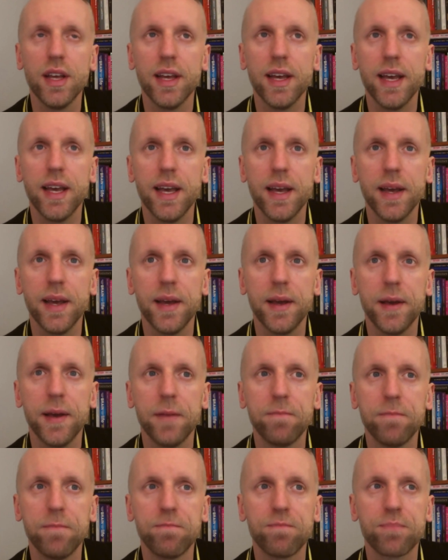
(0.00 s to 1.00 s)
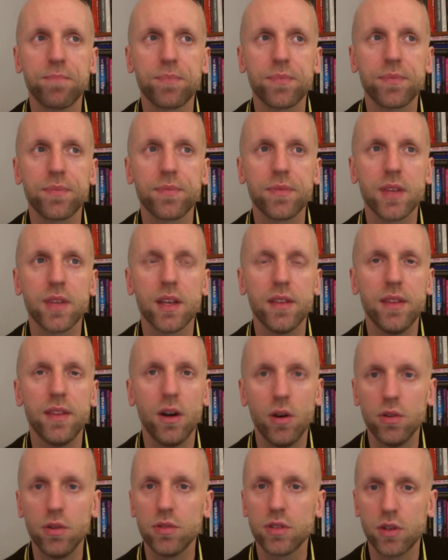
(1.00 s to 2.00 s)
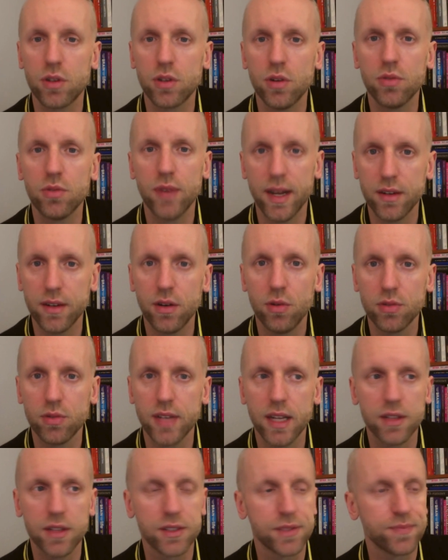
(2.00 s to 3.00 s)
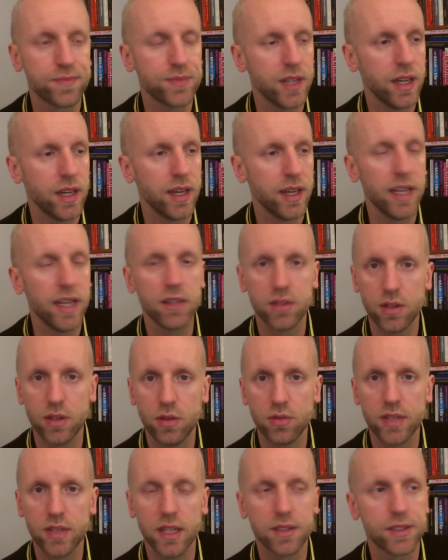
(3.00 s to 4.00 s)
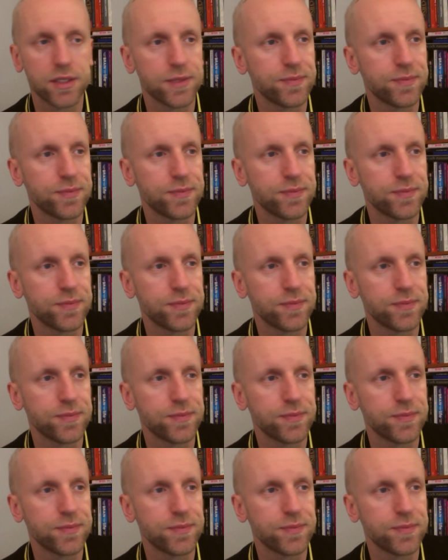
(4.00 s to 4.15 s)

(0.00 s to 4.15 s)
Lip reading: the Conrad hotels, the Hilton hotels.